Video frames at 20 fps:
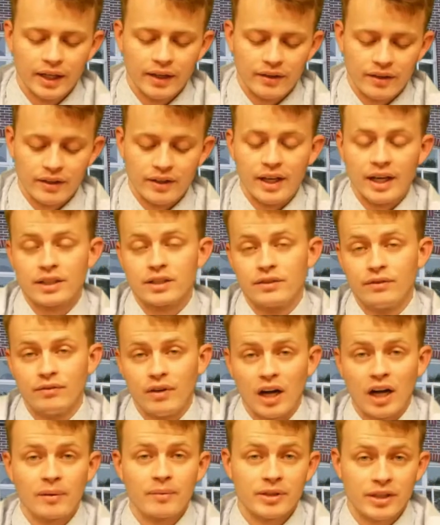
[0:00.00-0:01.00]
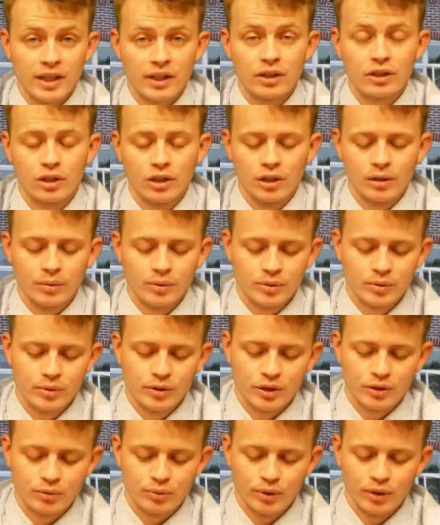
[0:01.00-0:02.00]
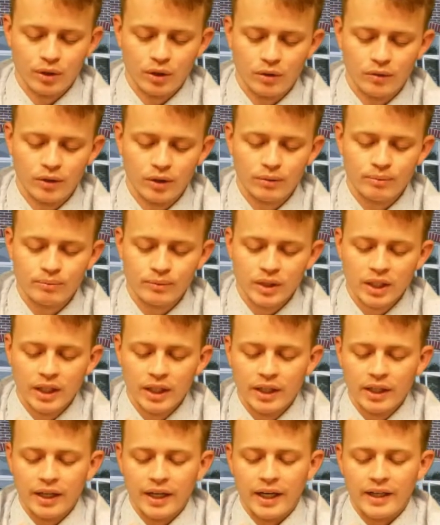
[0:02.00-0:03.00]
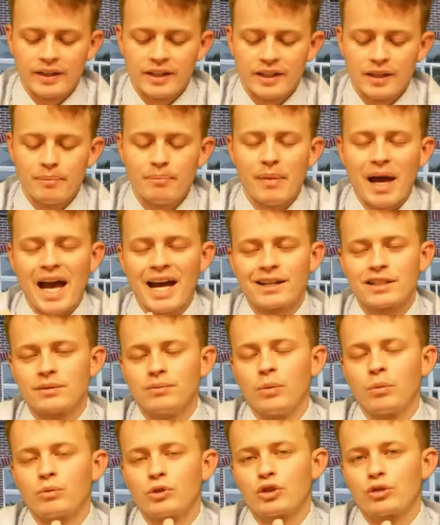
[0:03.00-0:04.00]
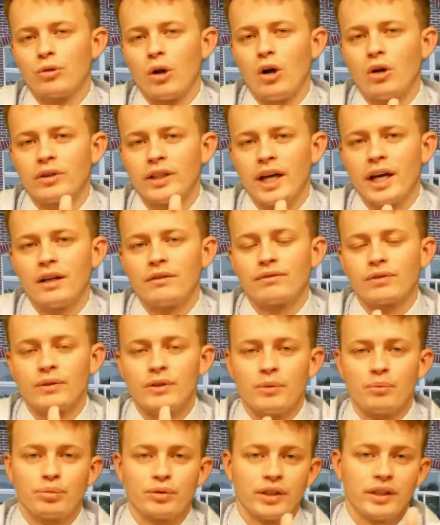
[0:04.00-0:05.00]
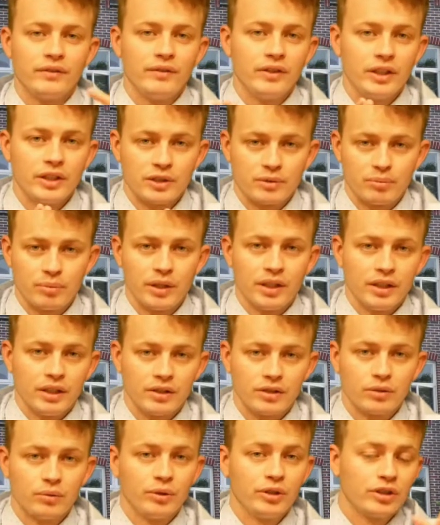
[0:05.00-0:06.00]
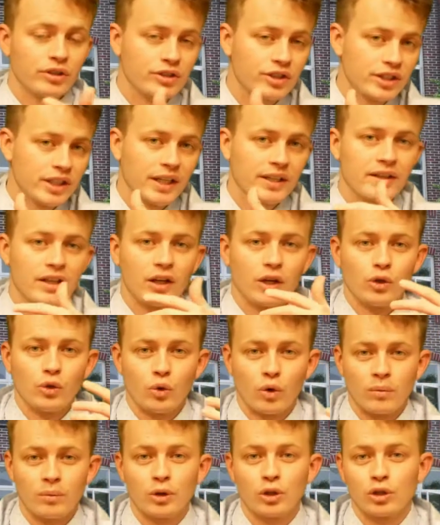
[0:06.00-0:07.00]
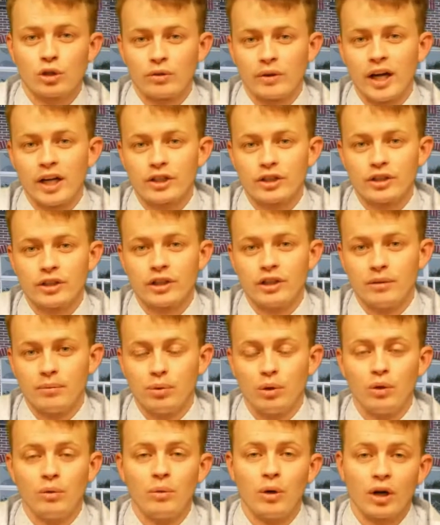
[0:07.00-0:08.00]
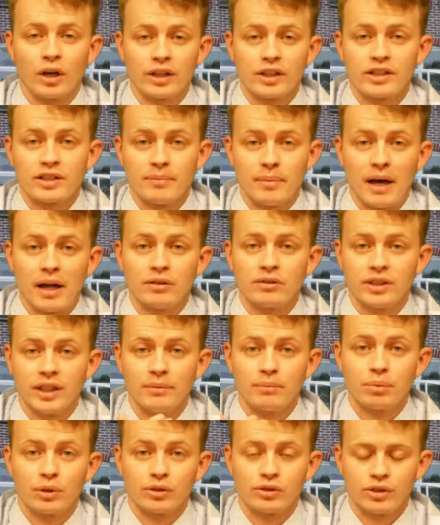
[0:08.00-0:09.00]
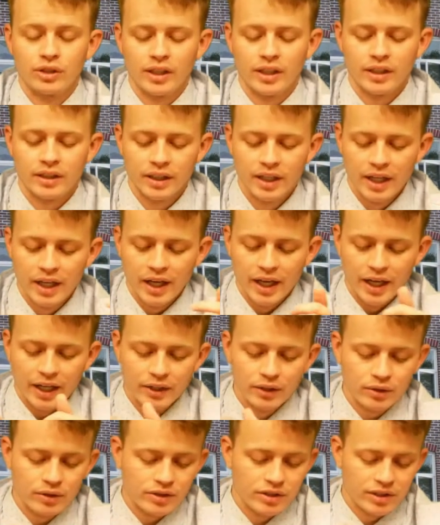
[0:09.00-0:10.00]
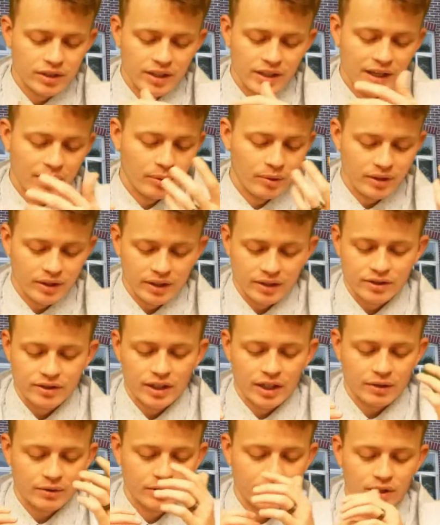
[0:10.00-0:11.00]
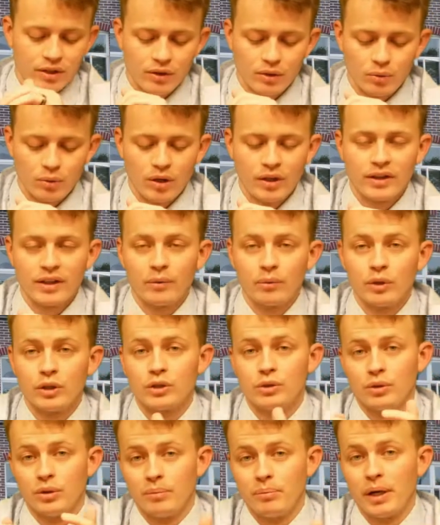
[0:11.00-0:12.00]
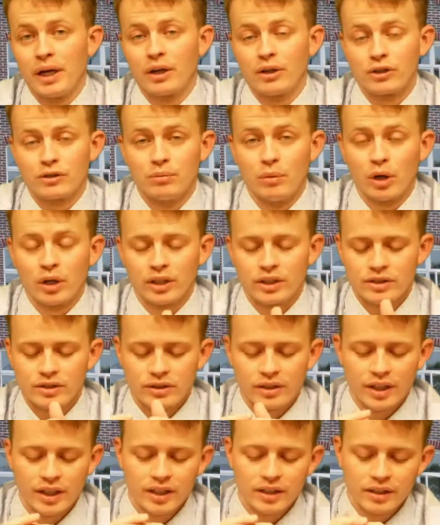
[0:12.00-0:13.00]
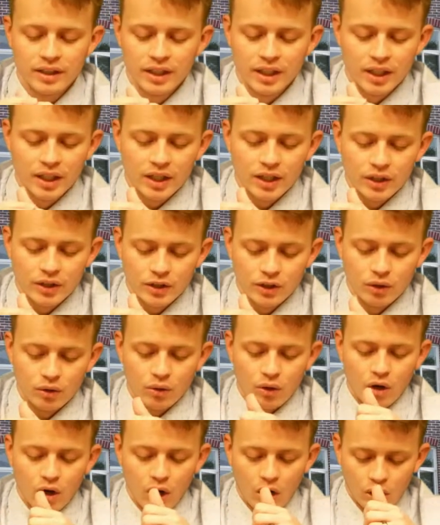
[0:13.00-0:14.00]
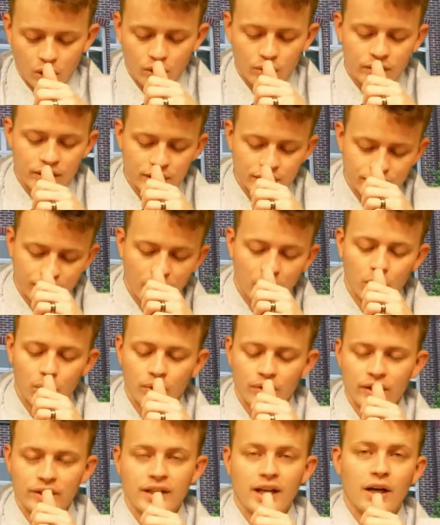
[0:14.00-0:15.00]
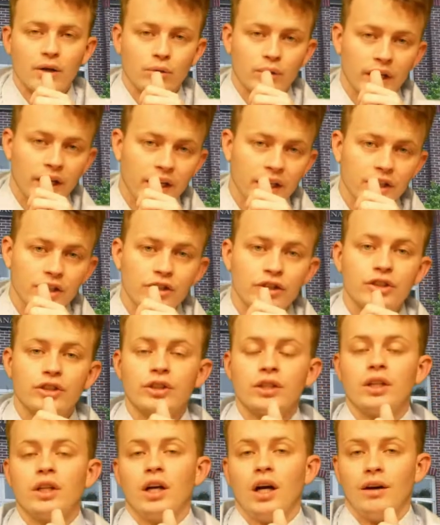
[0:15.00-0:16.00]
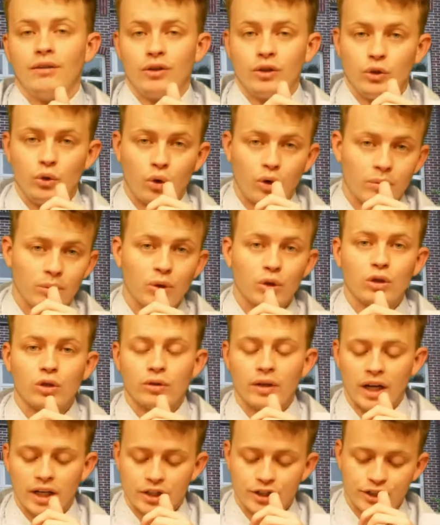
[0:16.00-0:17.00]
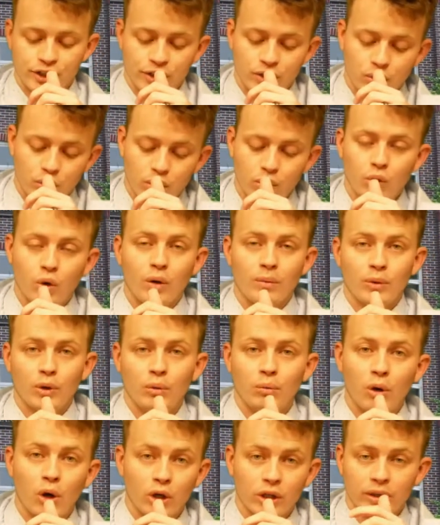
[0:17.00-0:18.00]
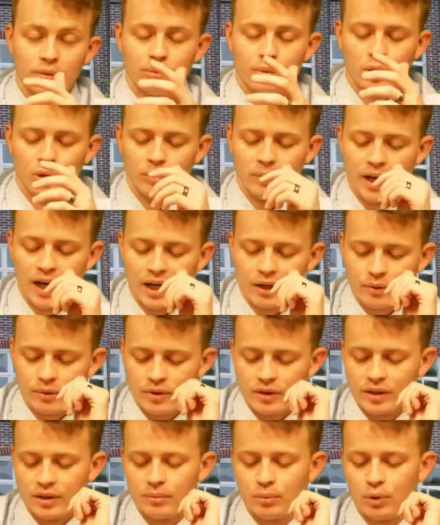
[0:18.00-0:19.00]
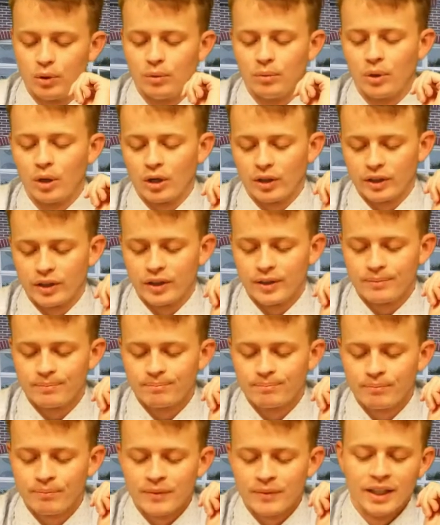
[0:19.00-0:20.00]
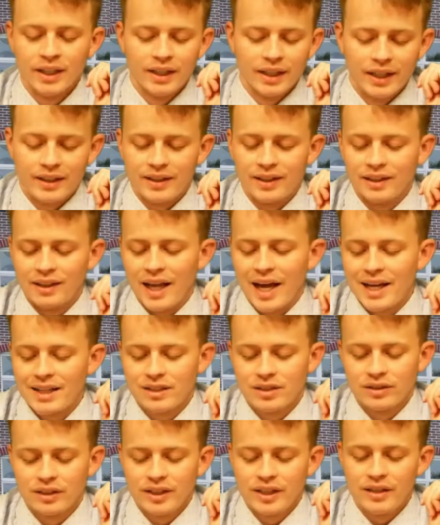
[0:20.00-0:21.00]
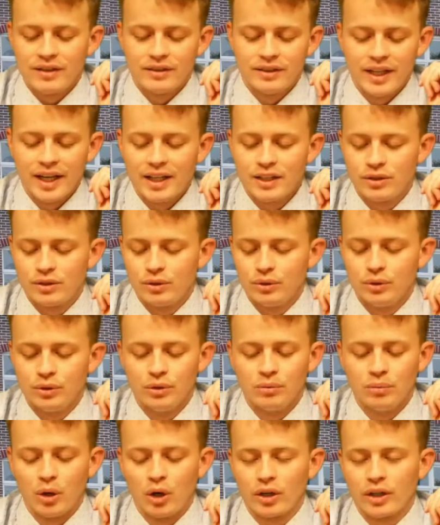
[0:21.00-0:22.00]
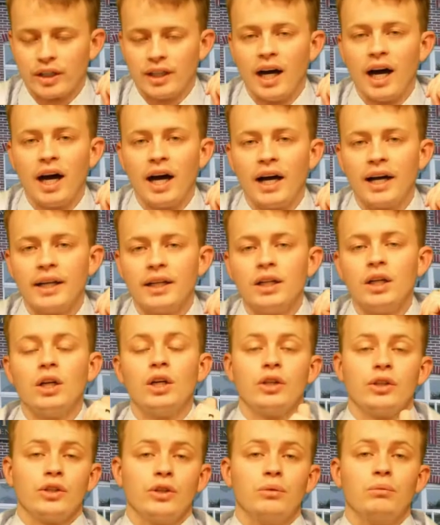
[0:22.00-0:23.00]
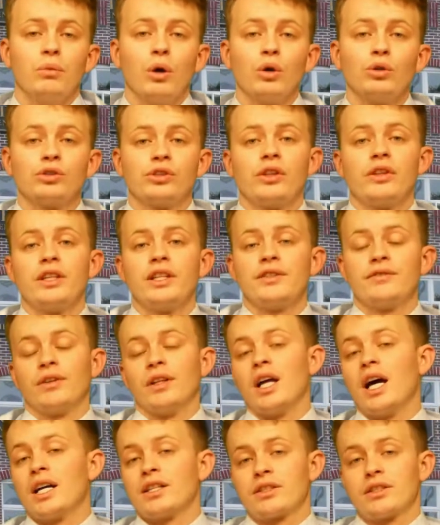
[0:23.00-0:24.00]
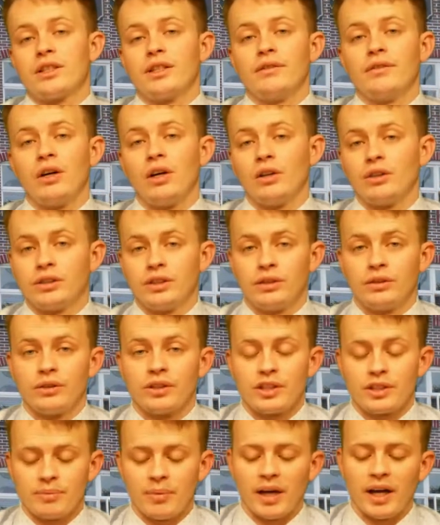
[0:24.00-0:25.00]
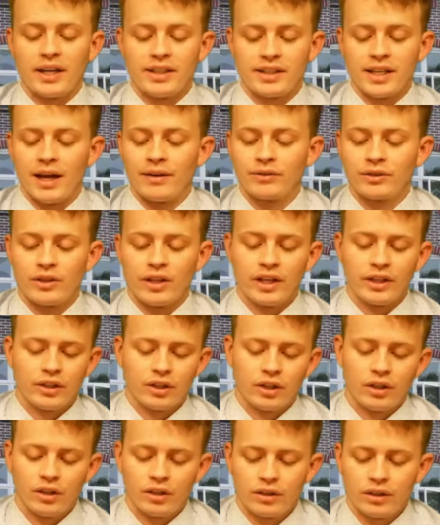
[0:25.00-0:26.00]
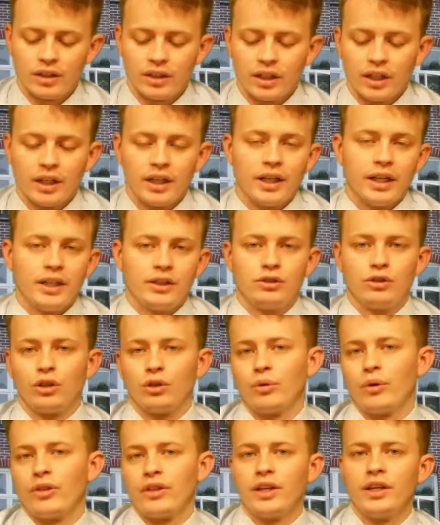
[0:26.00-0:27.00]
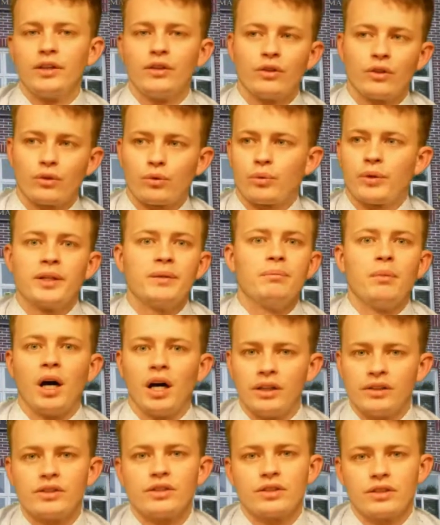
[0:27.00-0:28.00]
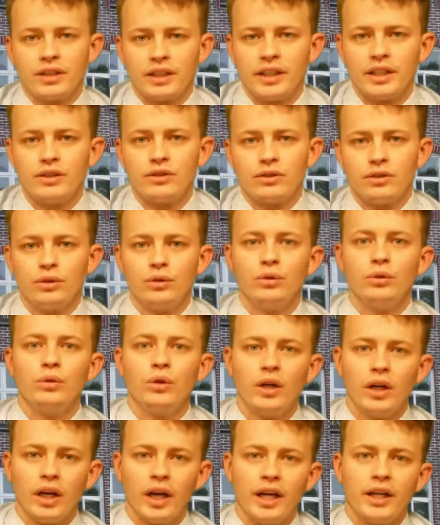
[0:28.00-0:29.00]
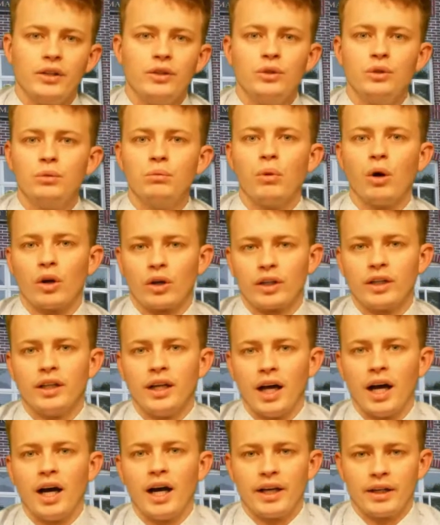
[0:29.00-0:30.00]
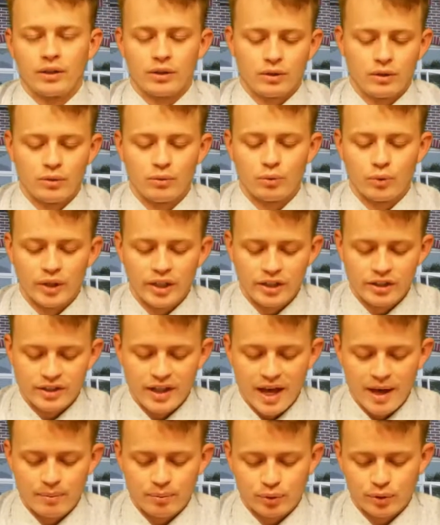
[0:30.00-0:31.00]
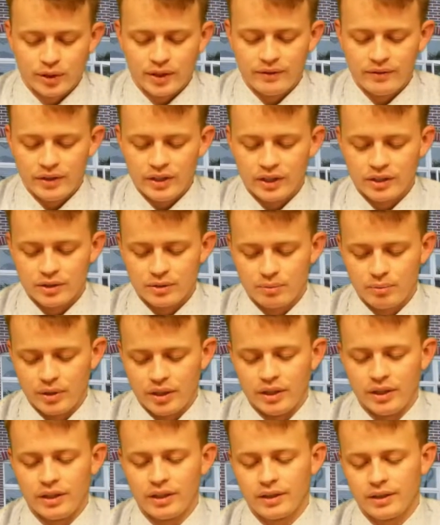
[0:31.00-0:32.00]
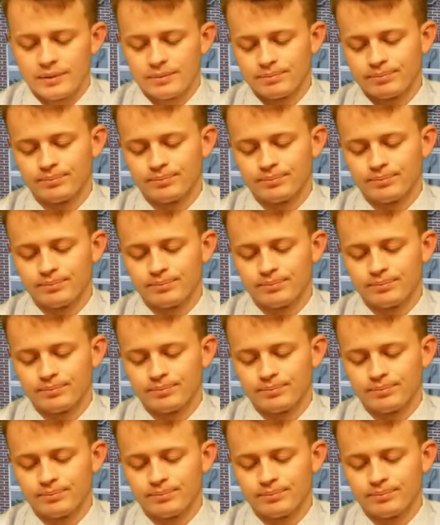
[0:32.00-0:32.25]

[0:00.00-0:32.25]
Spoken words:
The next environment that occurred, which we just went over, and then the maximum drawdown from the previous peak. So we just said that a normal correction in the bull market's about 10%, and you can see that with the exception of the one that went to a bearish market state, all these fall within that range of a normal correction or normal market pullback within a bull market. And then lastly, days to a new market high. Most of these velocity of volatility spikes after they occurred, it took within 3 months to get to a new market high or to reach that previous peak.